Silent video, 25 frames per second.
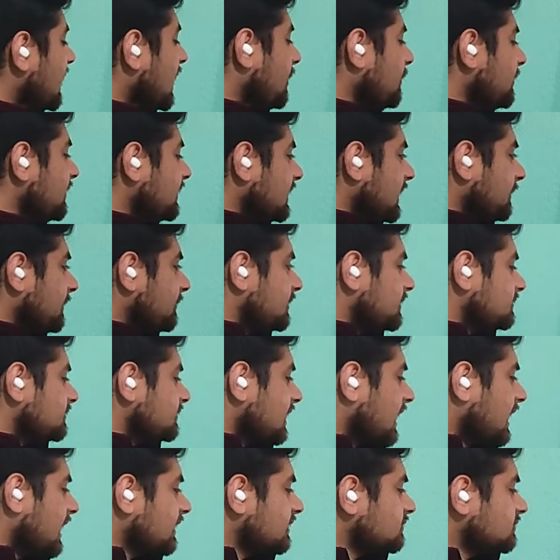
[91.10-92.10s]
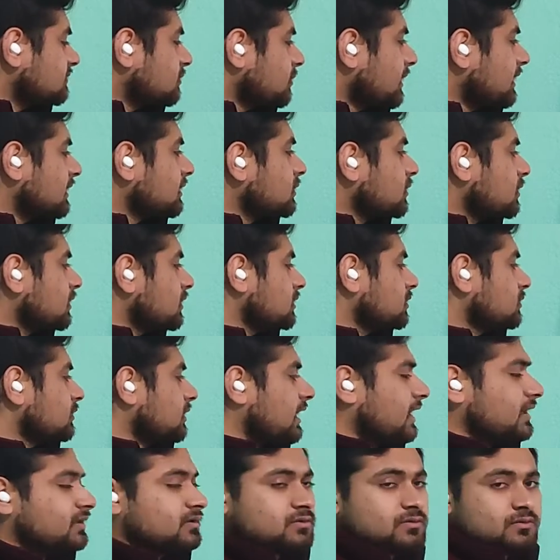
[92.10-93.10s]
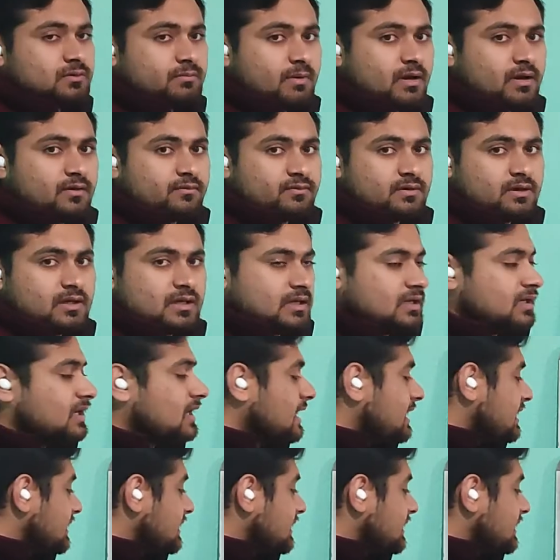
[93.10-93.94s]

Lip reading: how many times does x squared go into x to the power of 3?